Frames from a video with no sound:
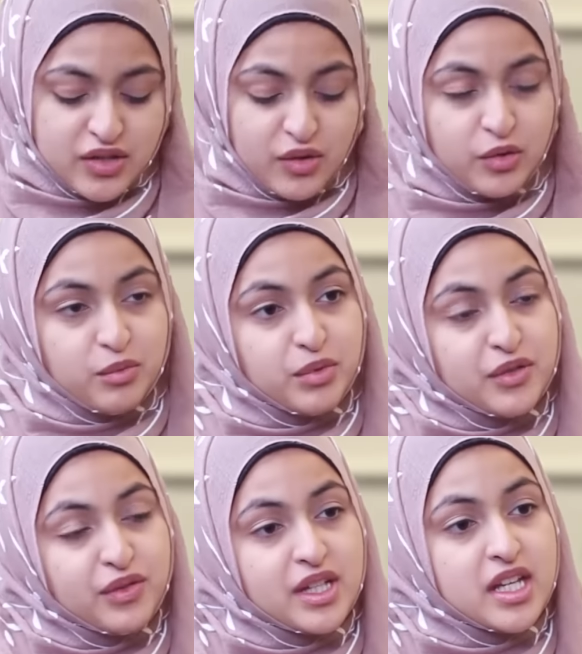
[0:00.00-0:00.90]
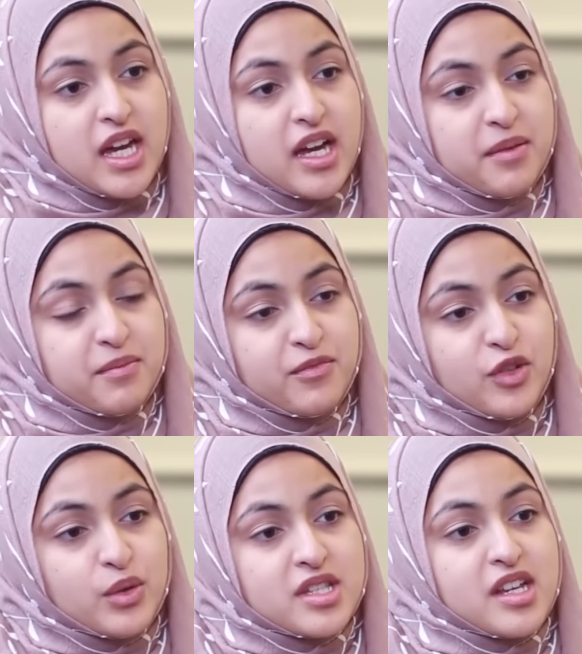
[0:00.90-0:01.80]
So briefly,
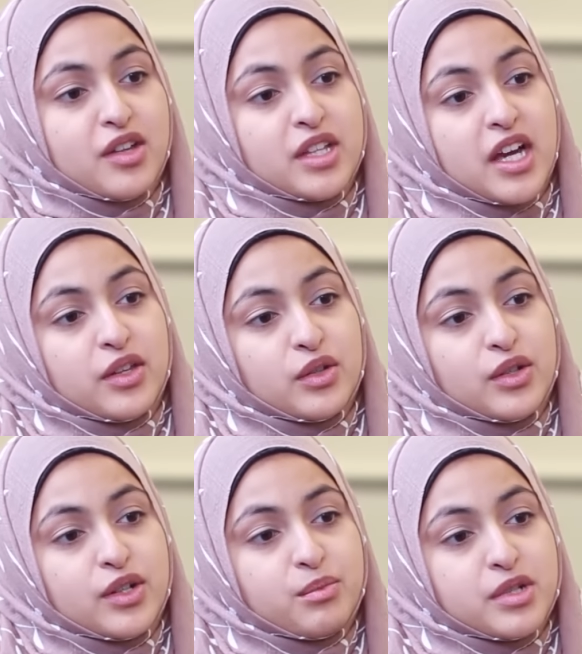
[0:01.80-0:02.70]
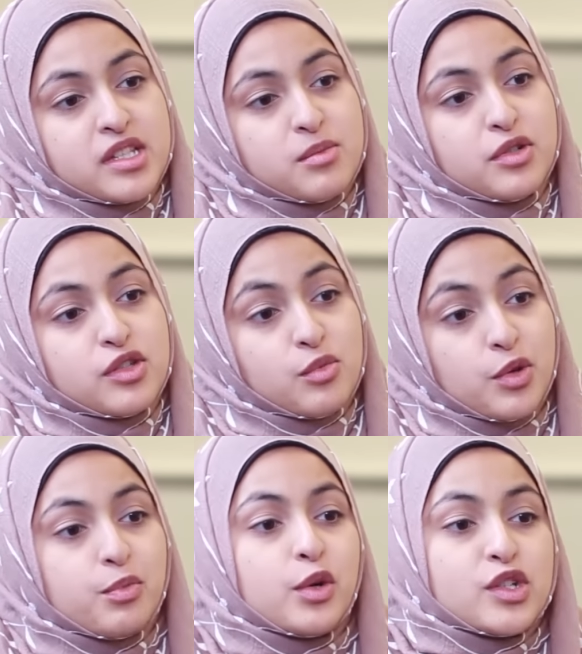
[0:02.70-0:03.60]
focusing on the other principles of
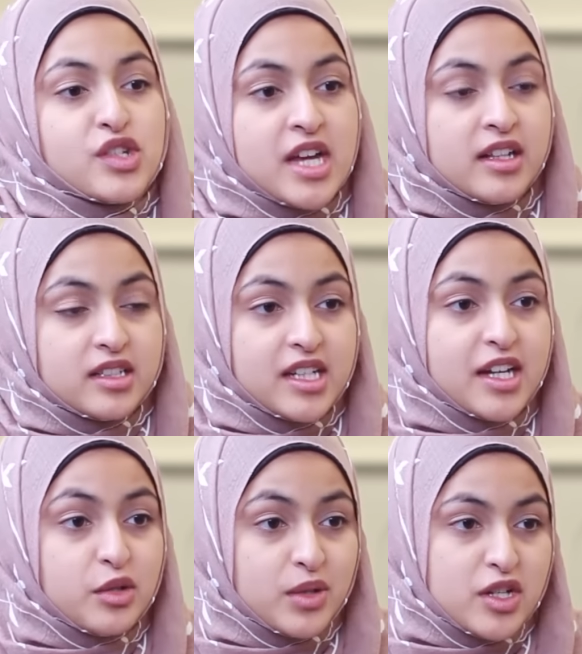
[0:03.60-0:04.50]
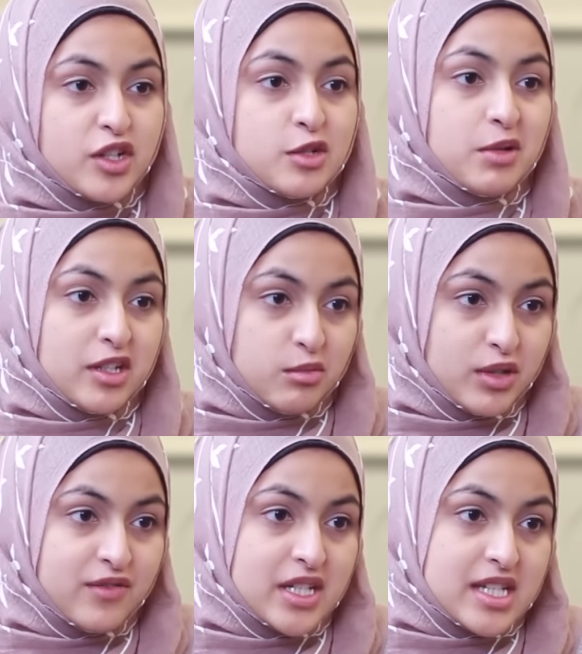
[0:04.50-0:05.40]
proportionality, I know we talked about it
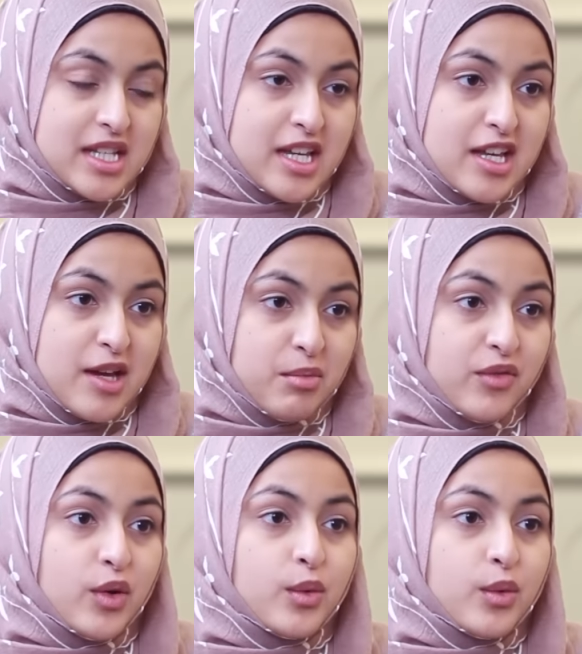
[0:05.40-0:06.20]
previously before